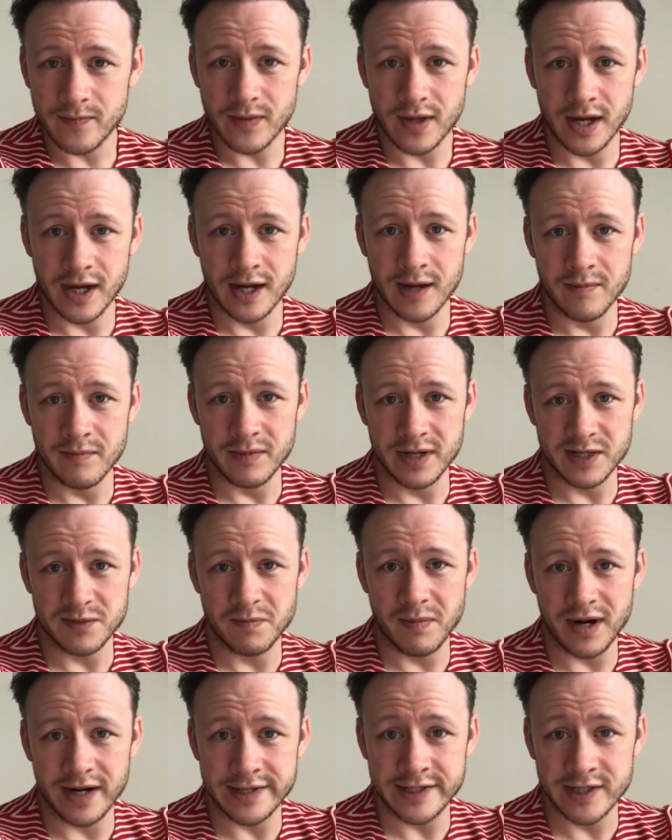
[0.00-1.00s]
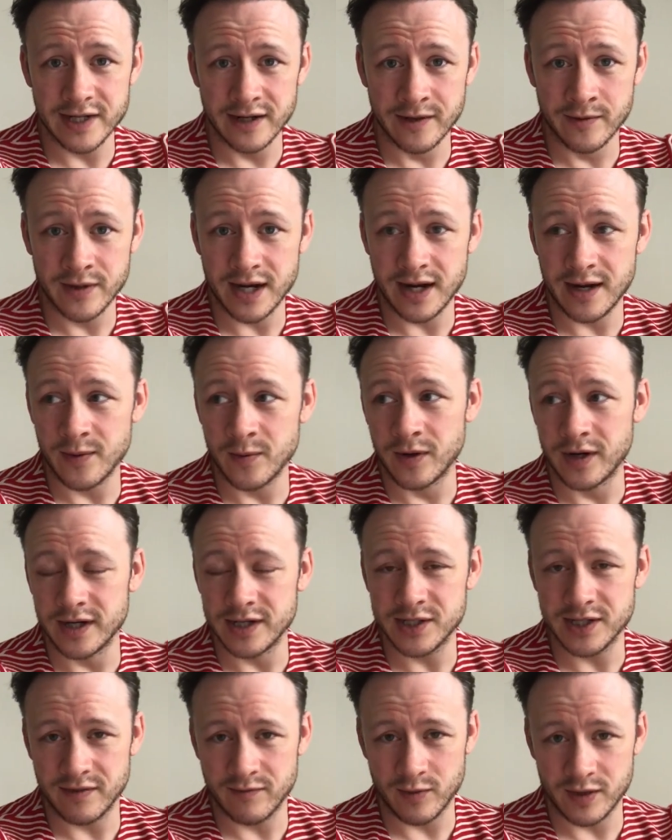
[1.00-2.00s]
It's my show that I
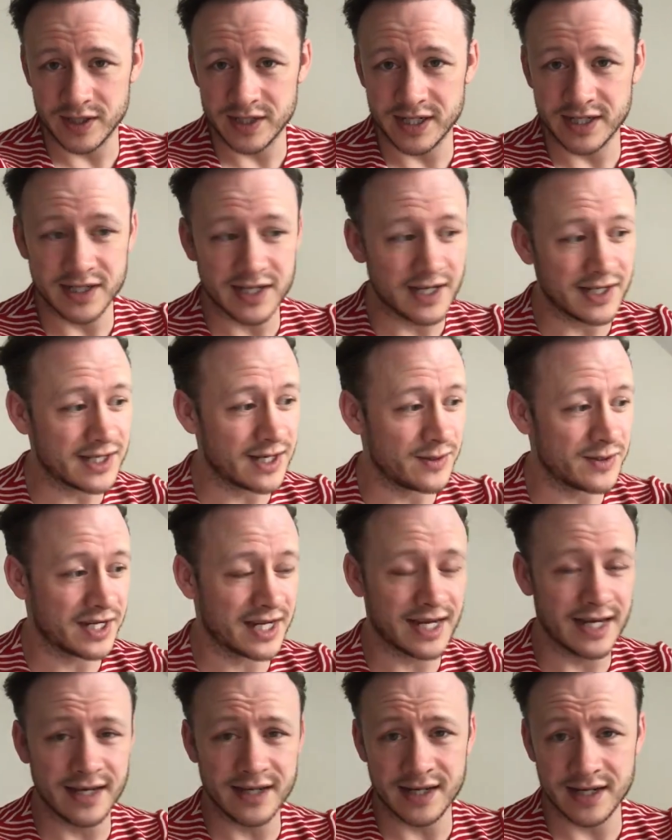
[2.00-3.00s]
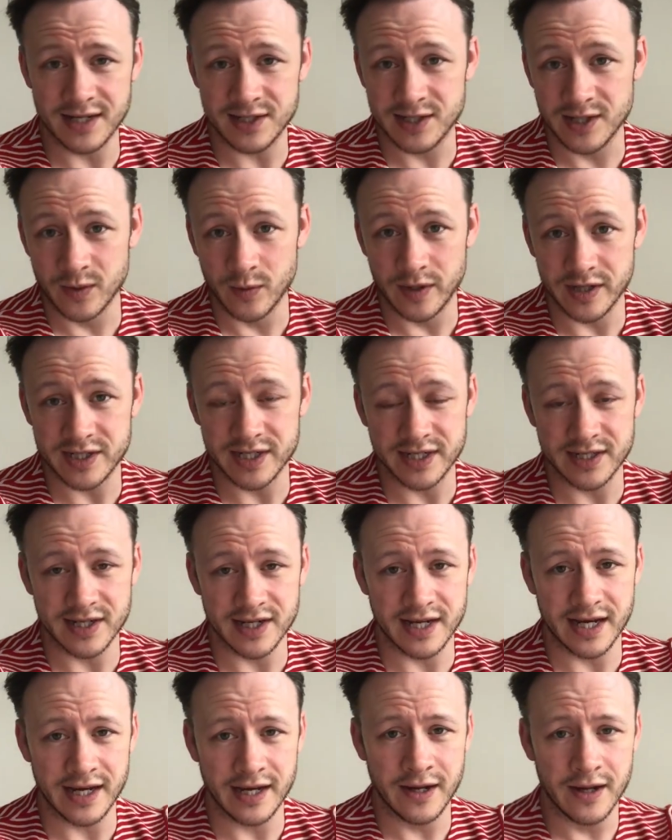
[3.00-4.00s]
watch. I've watched it since I was a kid and I still watch it
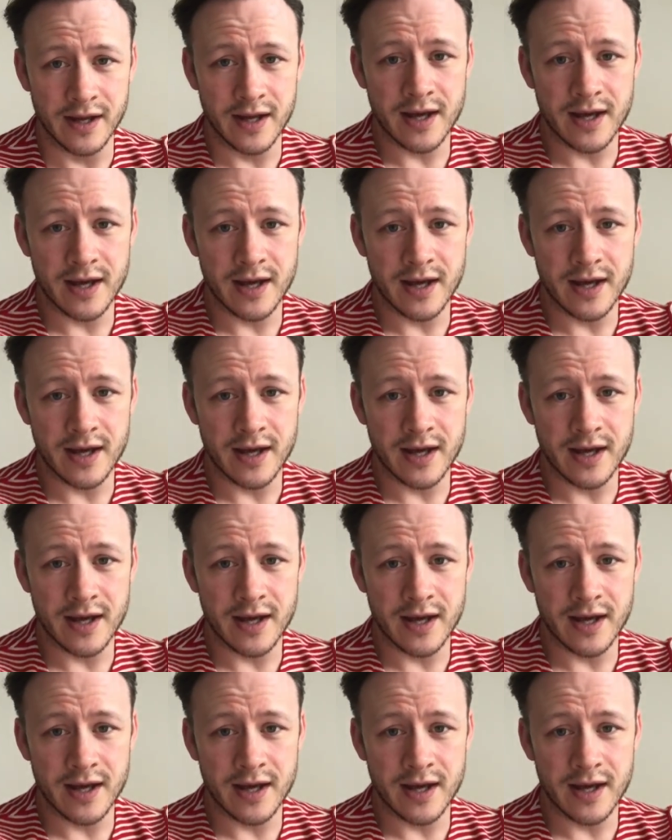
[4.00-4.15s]
today.